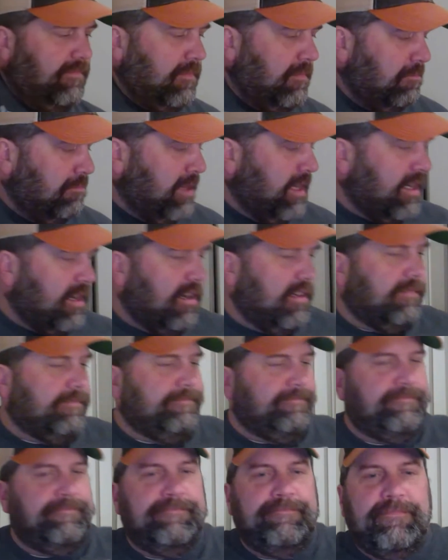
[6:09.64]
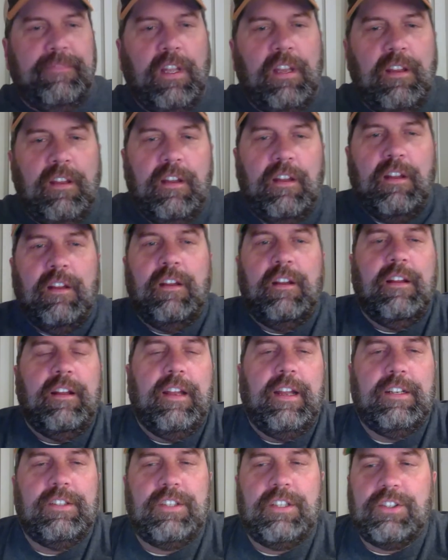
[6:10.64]
Be gone.
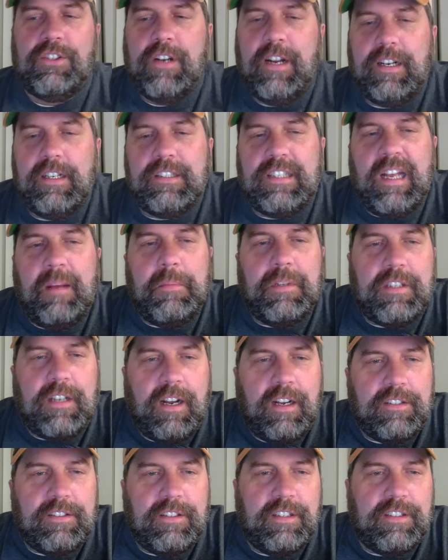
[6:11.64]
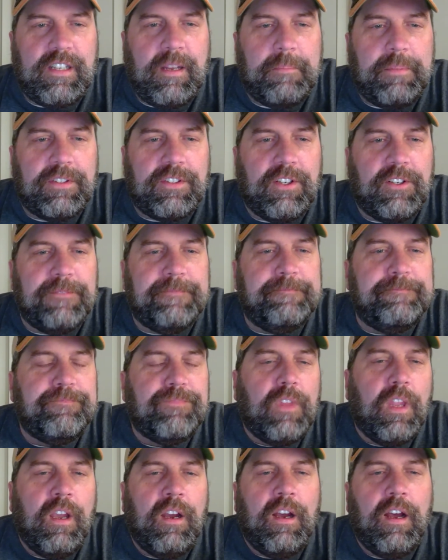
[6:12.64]
And she's trying to sabotage this episode.
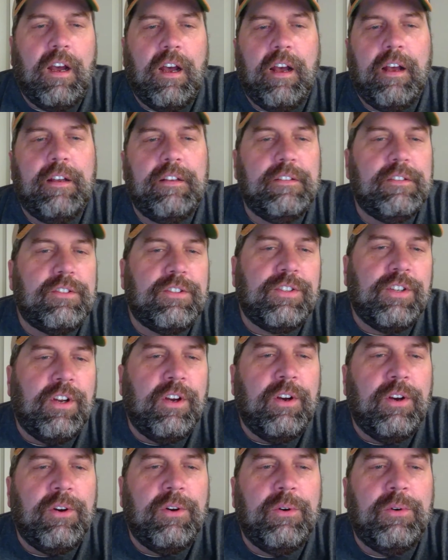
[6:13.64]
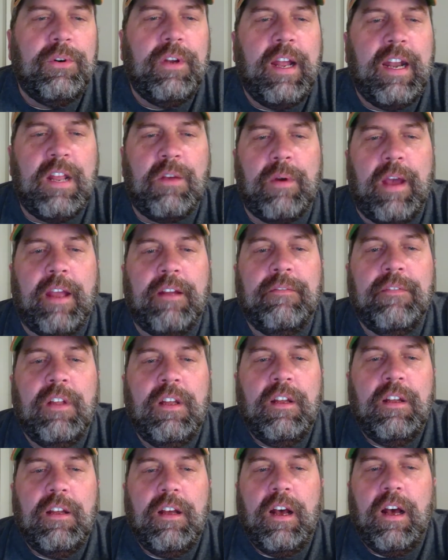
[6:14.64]
So anyway,
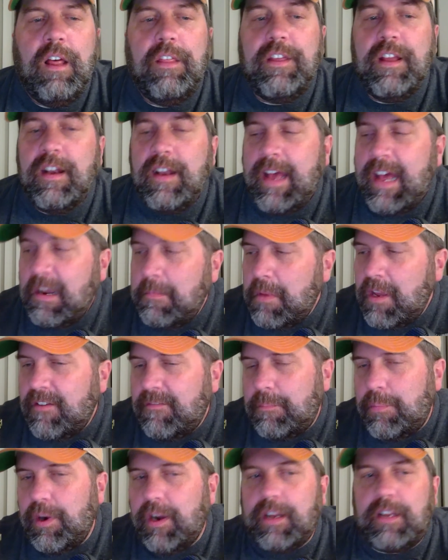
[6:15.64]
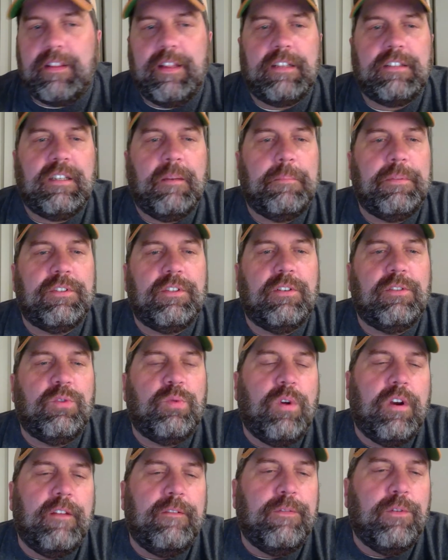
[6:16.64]
the anatomy of Brick. That's episode
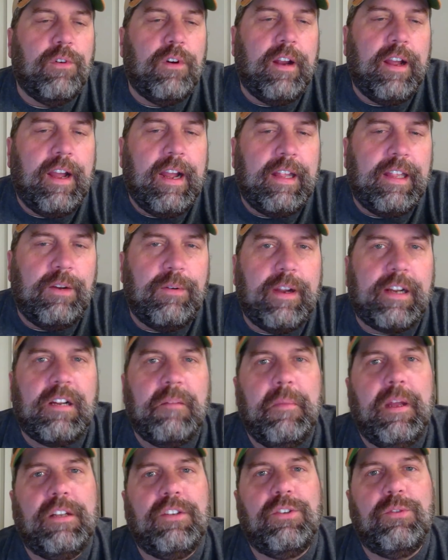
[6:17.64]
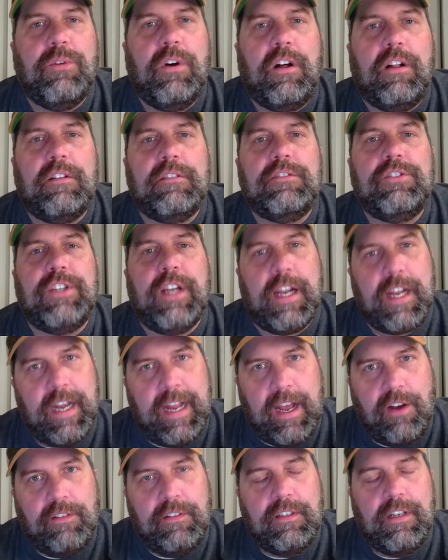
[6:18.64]
24. I highly recommend you all check it
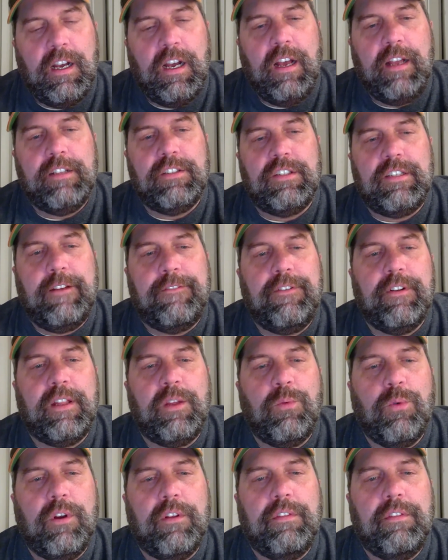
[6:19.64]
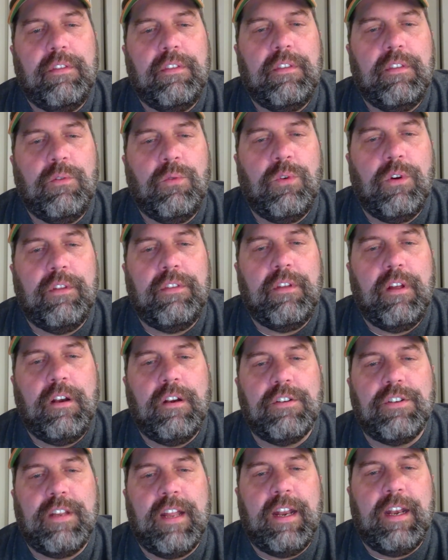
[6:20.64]
out. It's definitely worth
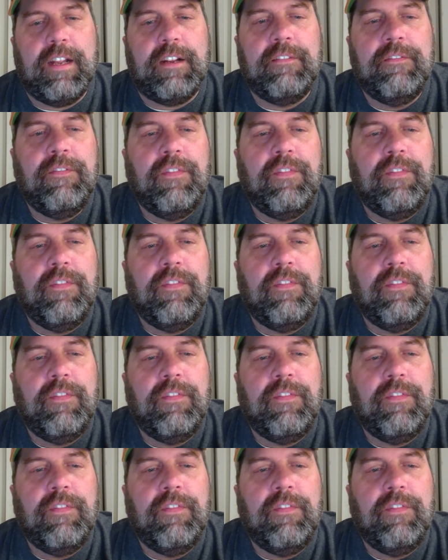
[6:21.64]
understanding.